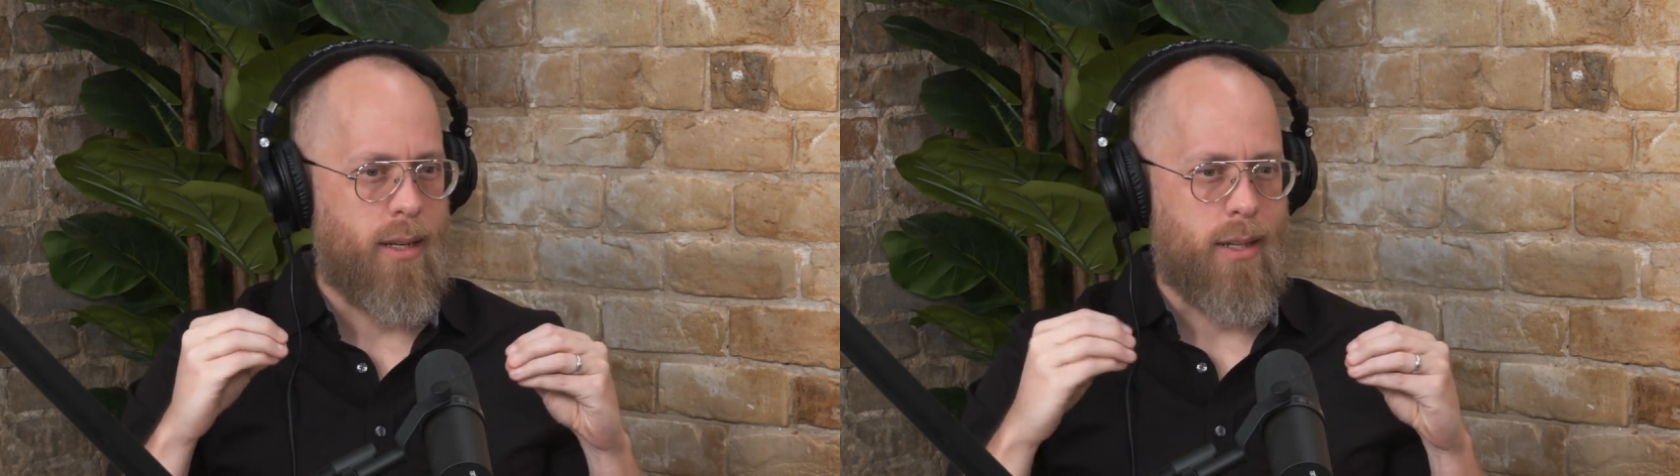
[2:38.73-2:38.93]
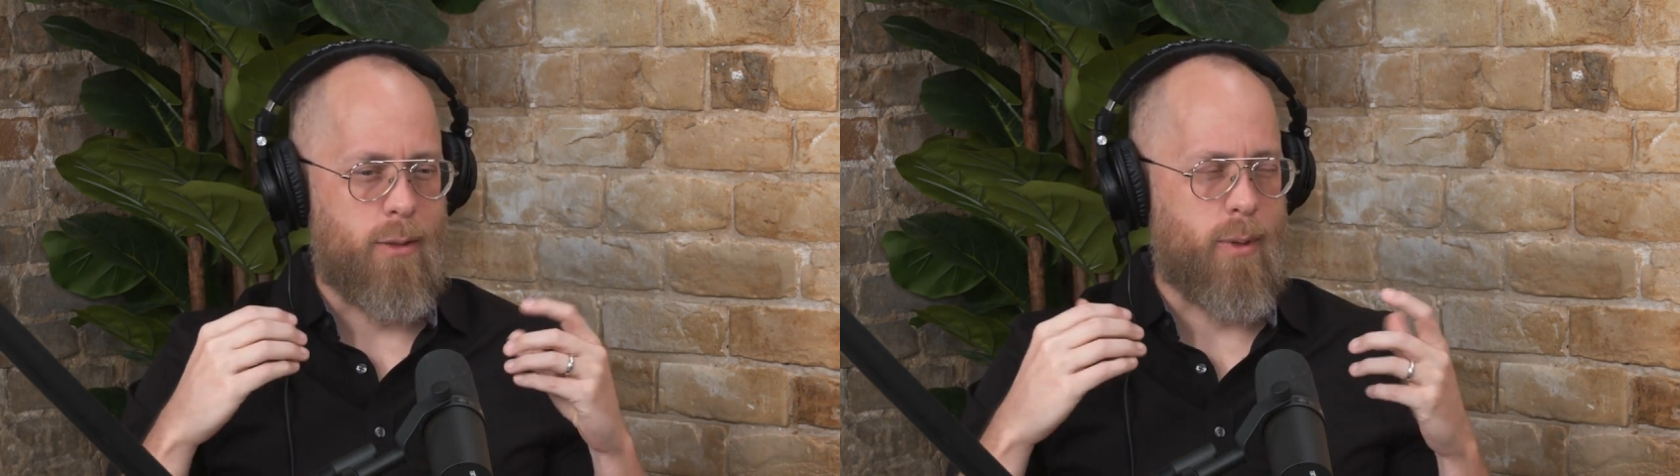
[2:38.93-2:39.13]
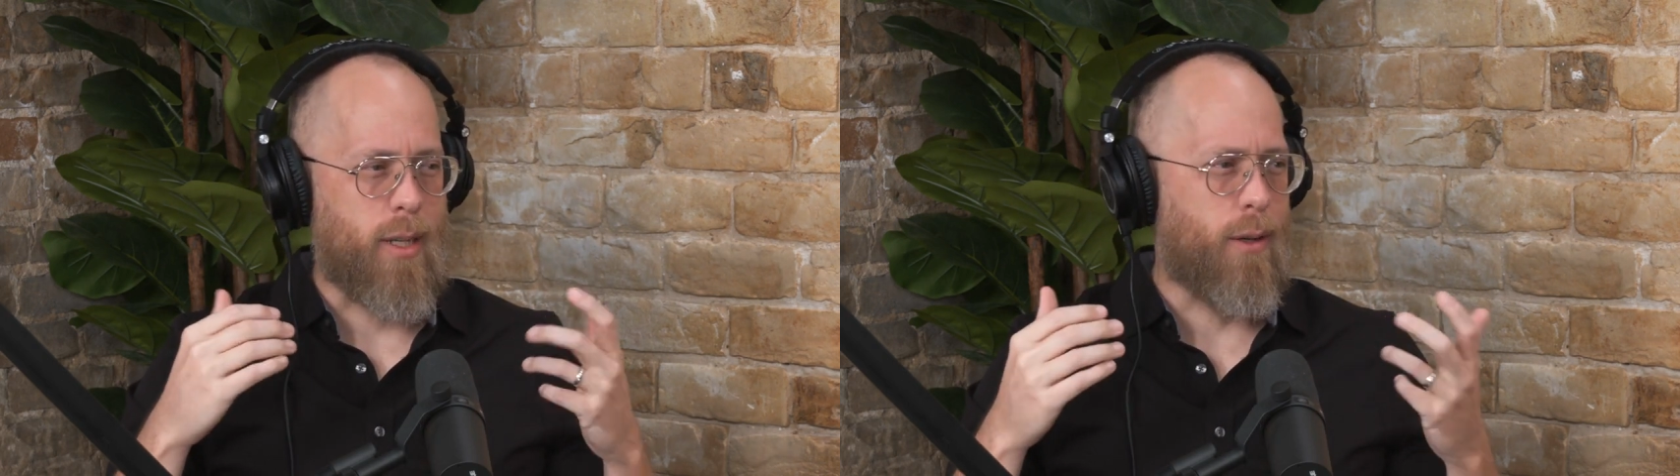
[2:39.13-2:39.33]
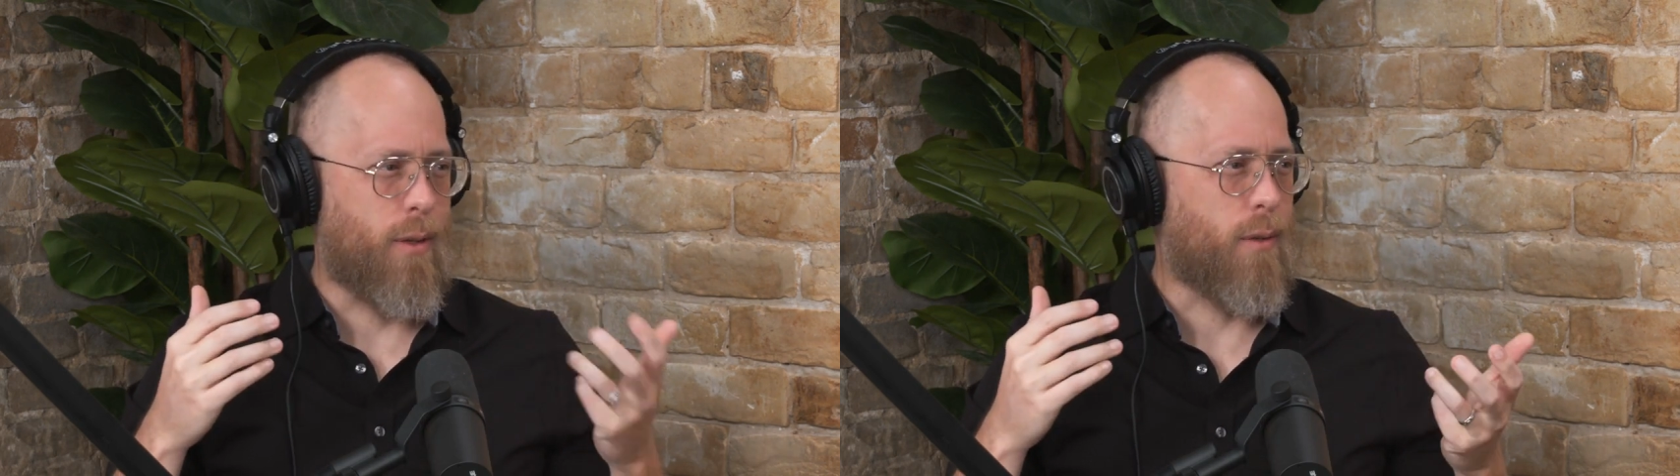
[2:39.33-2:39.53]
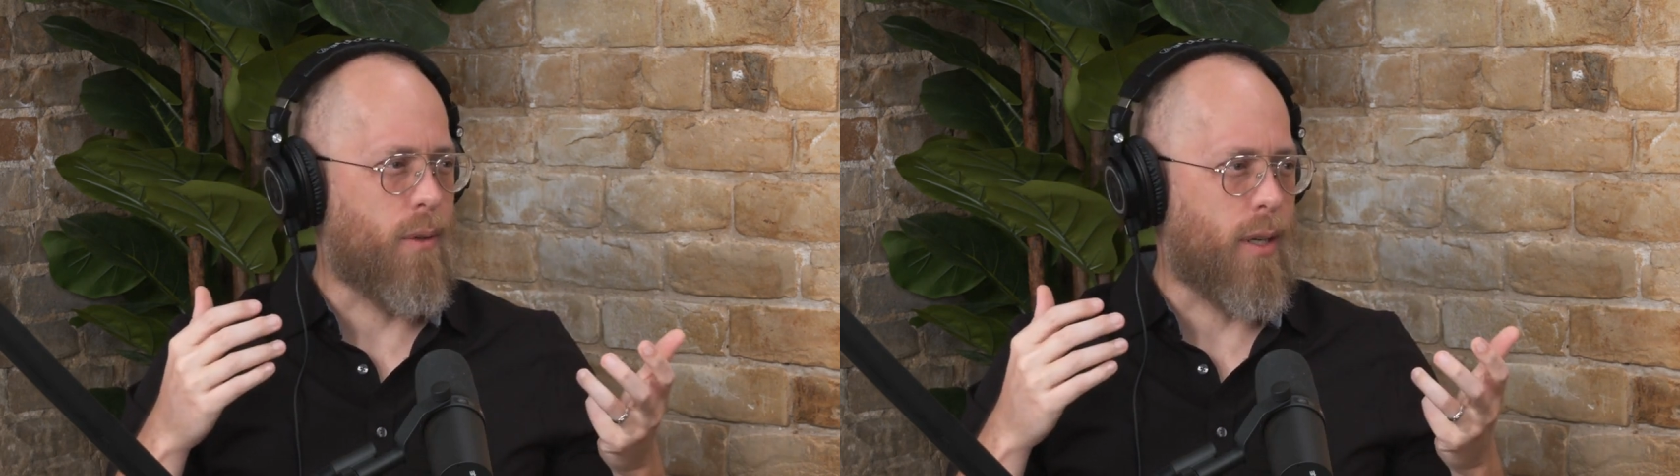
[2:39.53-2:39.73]
that's when a coach
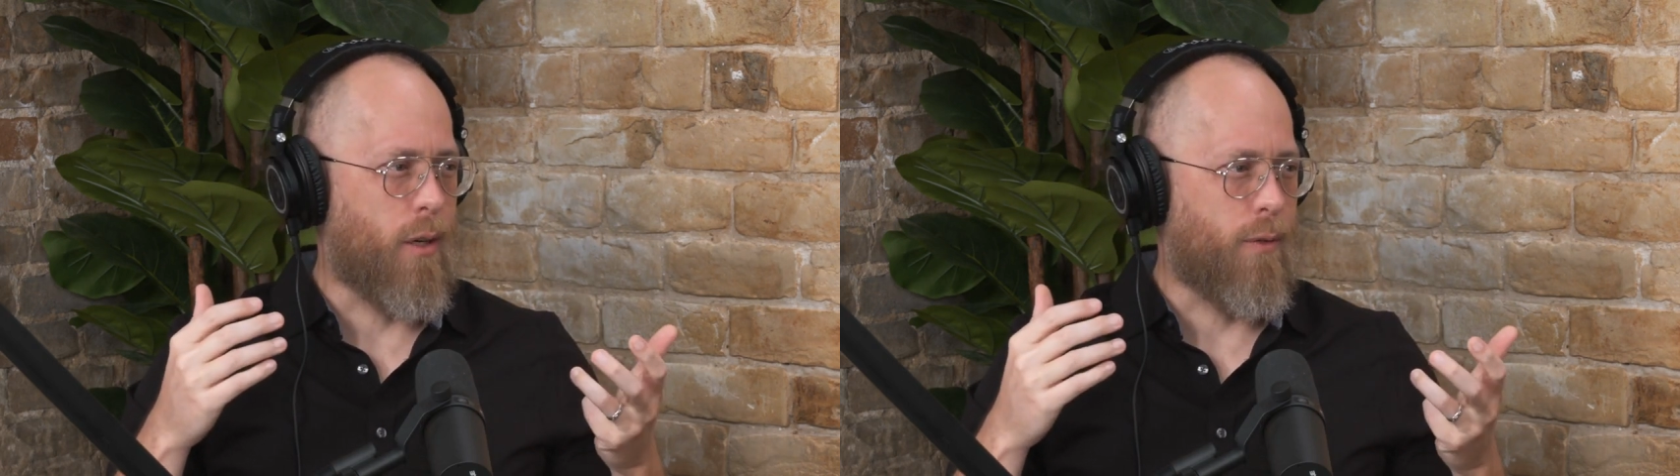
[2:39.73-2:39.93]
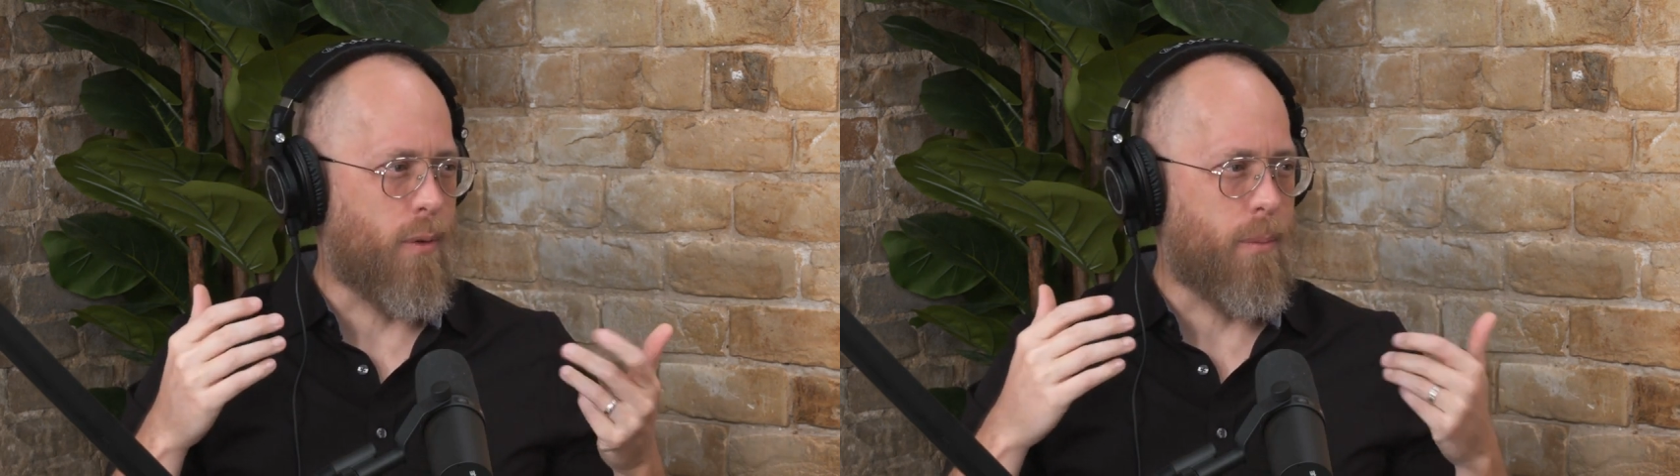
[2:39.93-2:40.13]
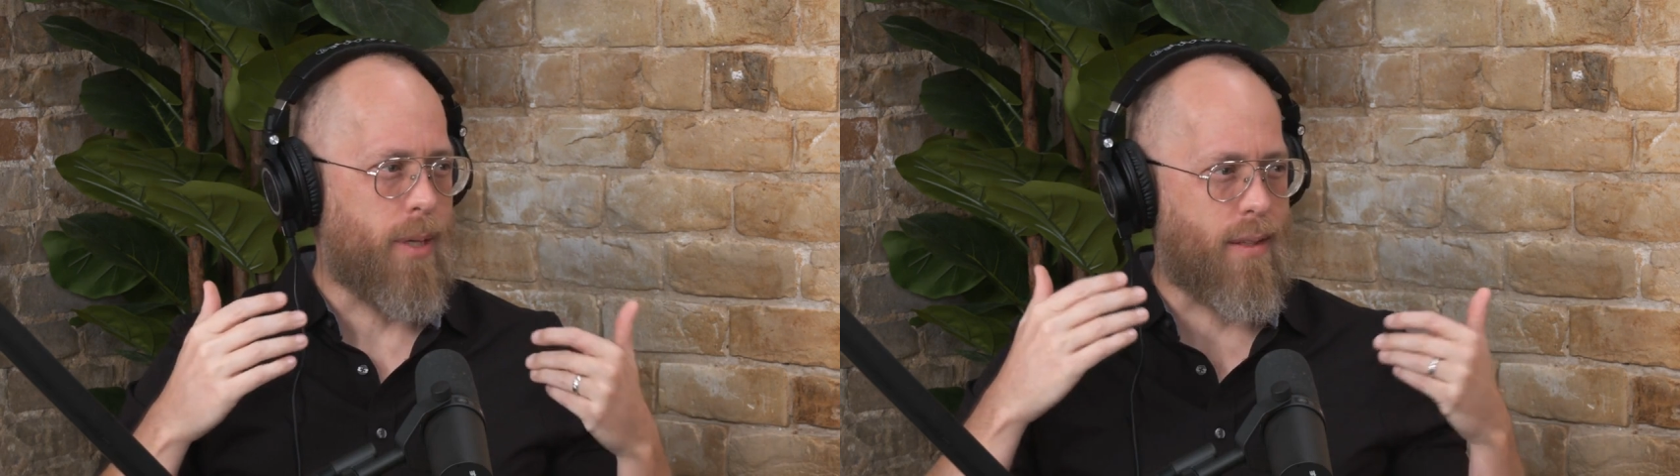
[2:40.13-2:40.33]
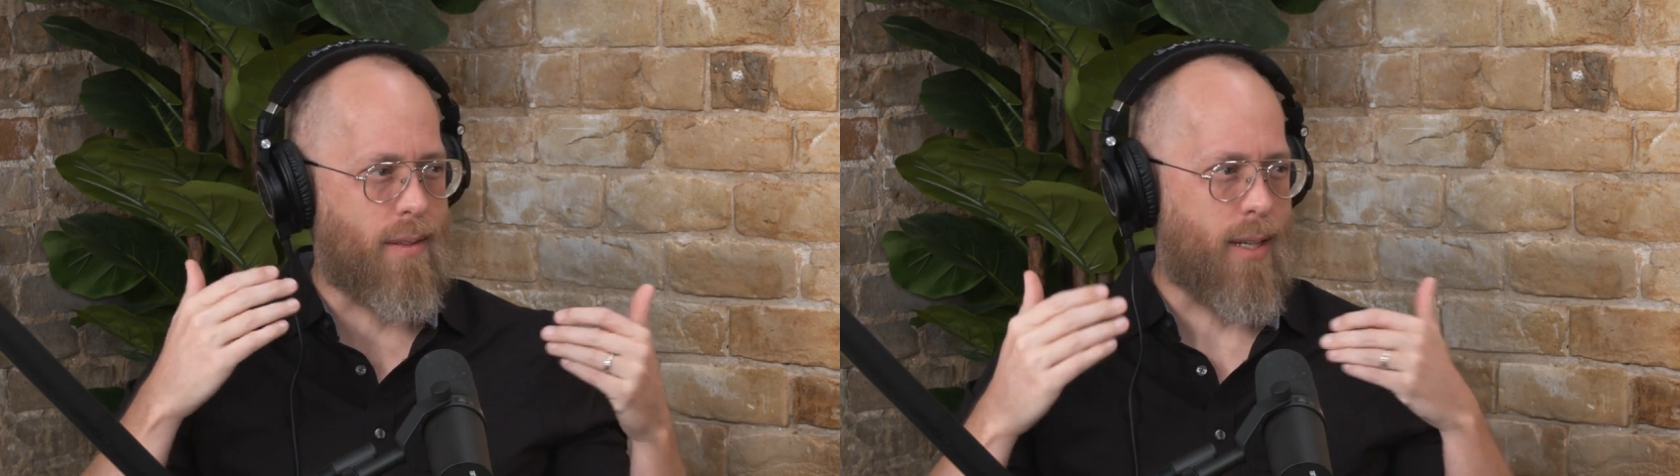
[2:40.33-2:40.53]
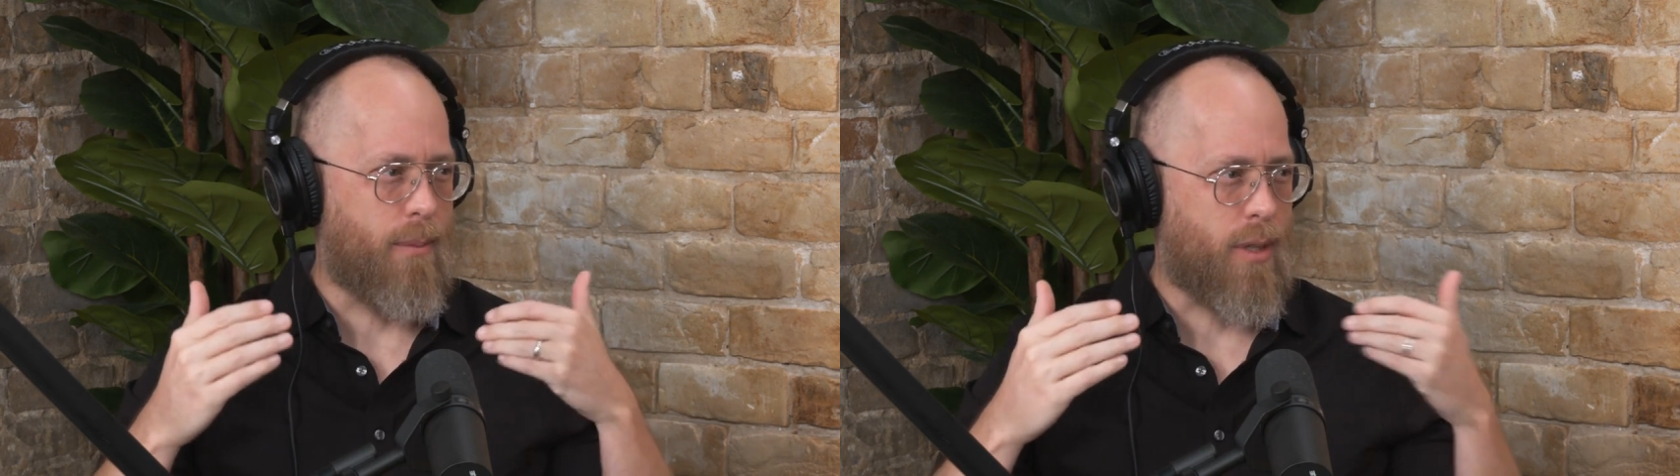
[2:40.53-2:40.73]
is really helpful because
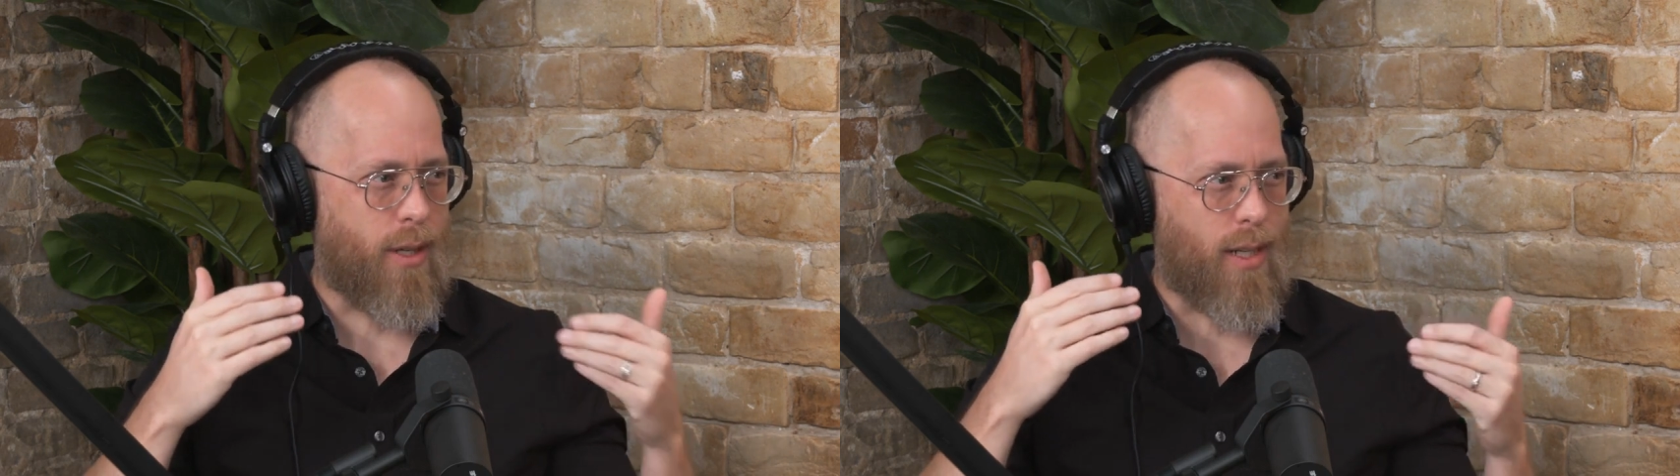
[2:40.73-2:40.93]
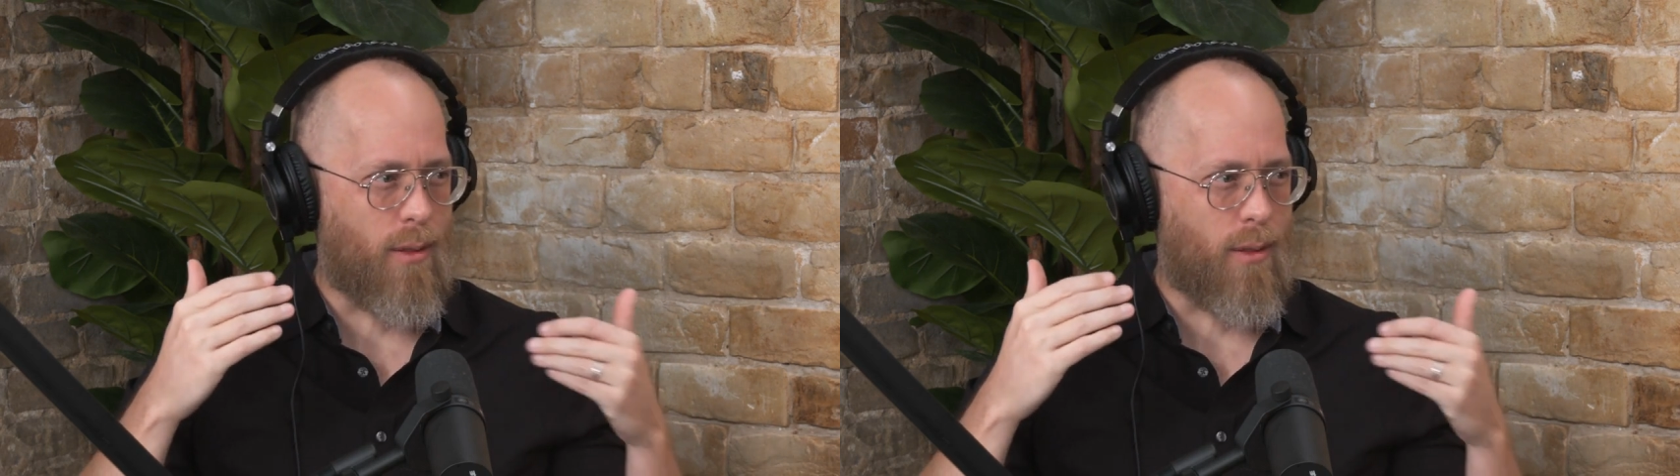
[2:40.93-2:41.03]
then I'm talking